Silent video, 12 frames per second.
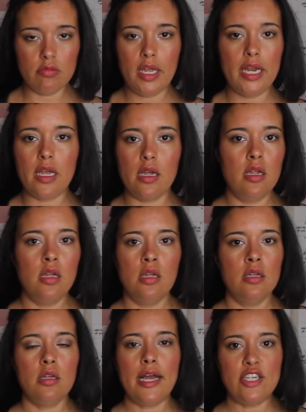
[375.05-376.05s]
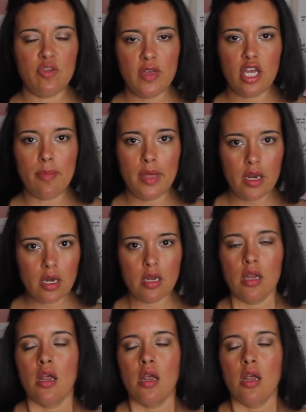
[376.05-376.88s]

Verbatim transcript: Like, I should be committed.